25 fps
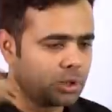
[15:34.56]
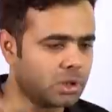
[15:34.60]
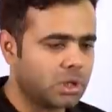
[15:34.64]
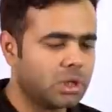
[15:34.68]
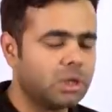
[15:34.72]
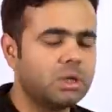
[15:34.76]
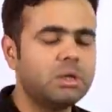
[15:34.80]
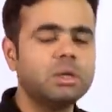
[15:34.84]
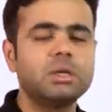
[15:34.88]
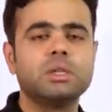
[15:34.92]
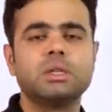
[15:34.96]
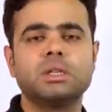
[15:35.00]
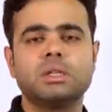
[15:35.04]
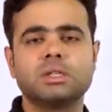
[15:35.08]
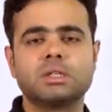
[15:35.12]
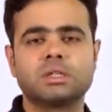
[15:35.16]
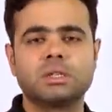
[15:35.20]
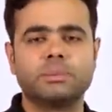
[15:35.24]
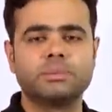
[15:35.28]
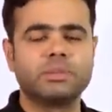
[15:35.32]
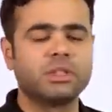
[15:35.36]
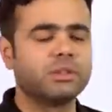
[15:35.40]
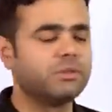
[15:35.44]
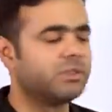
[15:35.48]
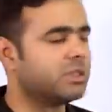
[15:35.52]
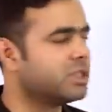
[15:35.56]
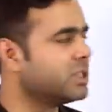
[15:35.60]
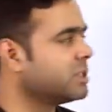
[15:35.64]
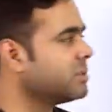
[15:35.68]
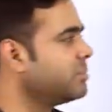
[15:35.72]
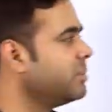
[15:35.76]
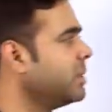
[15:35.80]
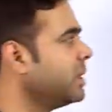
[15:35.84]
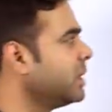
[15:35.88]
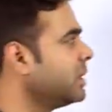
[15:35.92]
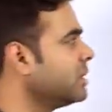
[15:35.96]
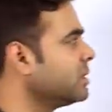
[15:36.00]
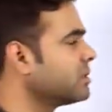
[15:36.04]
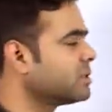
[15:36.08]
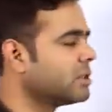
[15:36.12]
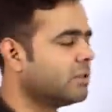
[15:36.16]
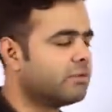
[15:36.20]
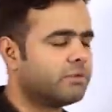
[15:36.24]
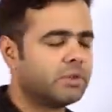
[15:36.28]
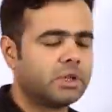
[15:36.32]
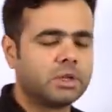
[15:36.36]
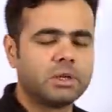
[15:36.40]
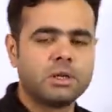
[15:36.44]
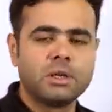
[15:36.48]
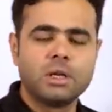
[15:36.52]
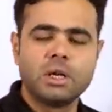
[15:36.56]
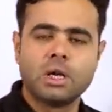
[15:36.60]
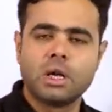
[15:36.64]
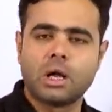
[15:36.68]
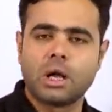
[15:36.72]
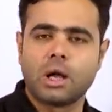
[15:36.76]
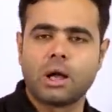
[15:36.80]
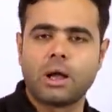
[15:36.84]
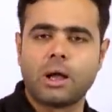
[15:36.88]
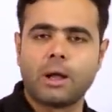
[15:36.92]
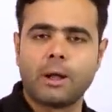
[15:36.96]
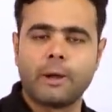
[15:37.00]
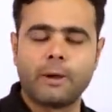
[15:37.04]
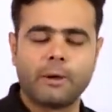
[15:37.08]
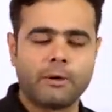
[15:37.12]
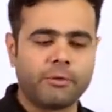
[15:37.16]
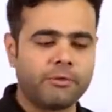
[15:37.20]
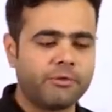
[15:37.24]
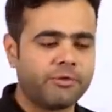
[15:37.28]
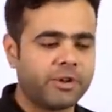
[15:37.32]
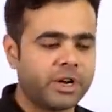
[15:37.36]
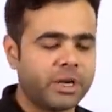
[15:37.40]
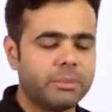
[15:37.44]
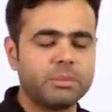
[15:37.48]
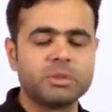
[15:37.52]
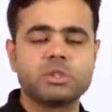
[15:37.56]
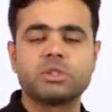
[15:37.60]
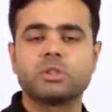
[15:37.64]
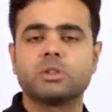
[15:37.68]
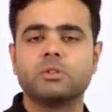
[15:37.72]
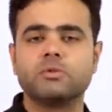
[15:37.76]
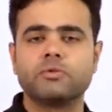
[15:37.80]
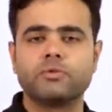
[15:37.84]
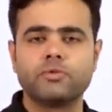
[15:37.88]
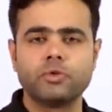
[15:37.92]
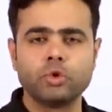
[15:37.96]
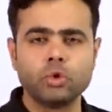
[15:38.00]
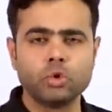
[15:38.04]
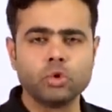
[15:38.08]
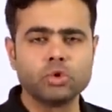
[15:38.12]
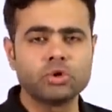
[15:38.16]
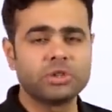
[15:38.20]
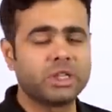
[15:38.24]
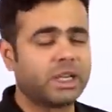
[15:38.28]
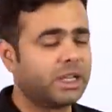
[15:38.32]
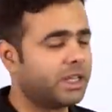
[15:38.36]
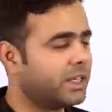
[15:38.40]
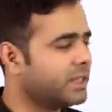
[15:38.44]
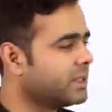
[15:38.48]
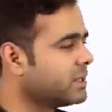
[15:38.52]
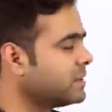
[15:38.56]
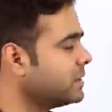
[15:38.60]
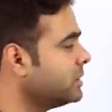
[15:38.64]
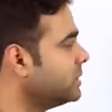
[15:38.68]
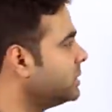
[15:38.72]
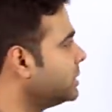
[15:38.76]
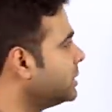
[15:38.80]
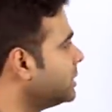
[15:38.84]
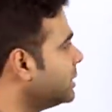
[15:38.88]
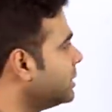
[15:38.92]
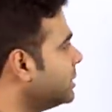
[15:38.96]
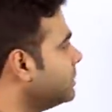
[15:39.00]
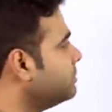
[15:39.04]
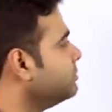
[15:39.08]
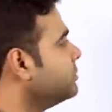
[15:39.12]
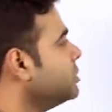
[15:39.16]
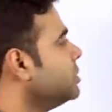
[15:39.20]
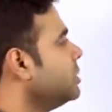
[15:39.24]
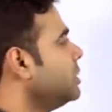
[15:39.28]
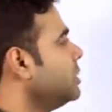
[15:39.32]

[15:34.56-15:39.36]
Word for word: blur, something which is making someone uh, very much confused, that is uh,